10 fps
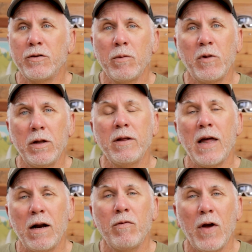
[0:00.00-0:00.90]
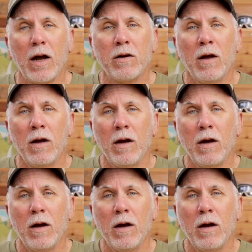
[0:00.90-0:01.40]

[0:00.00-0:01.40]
something to that effect.